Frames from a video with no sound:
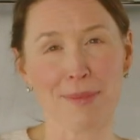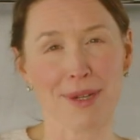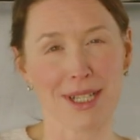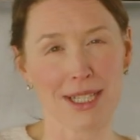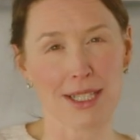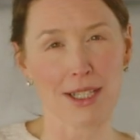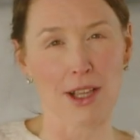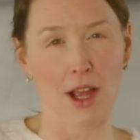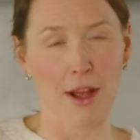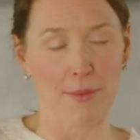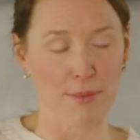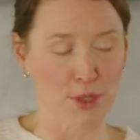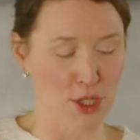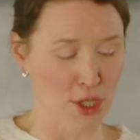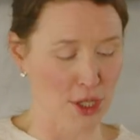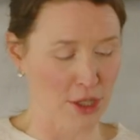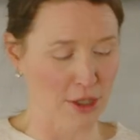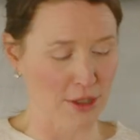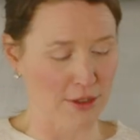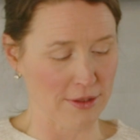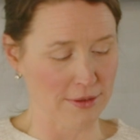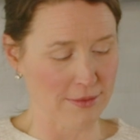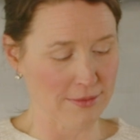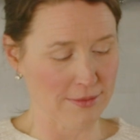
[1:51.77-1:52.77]
but it's
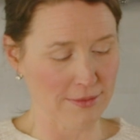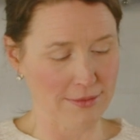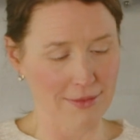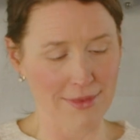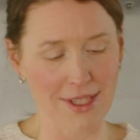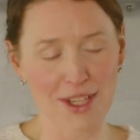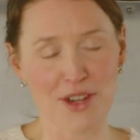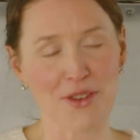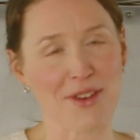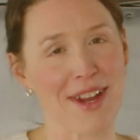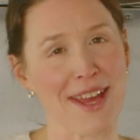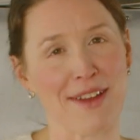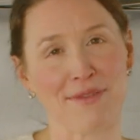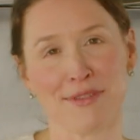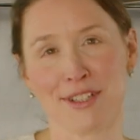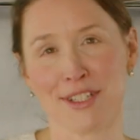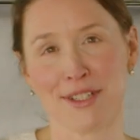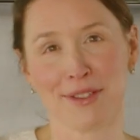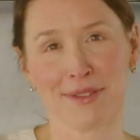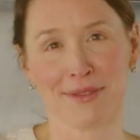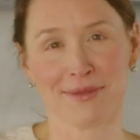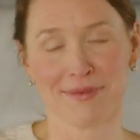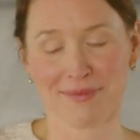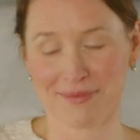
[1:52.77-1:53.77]
optional. You don't have
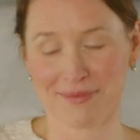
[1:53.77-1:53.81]
to.